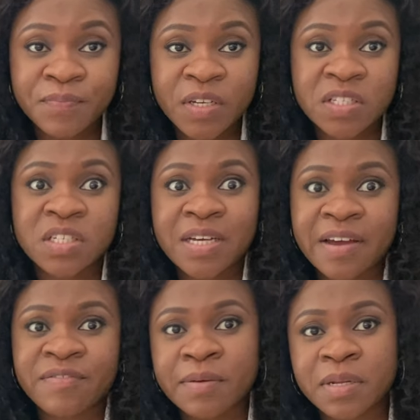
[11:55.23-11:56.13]
his
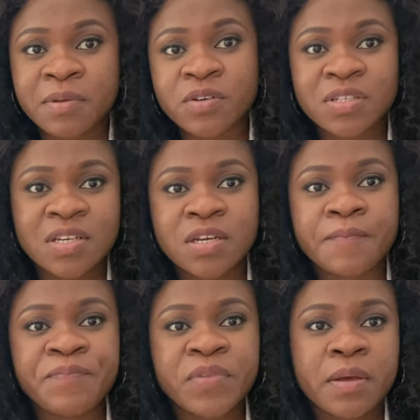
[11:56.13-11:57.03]
entire family because he
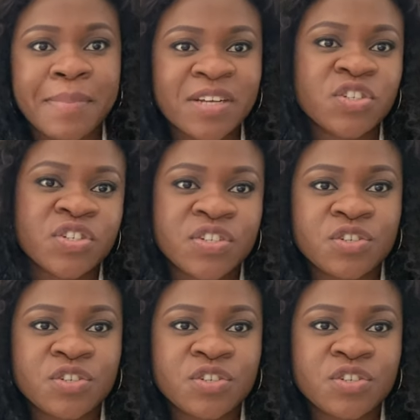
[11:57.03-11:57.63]
imagines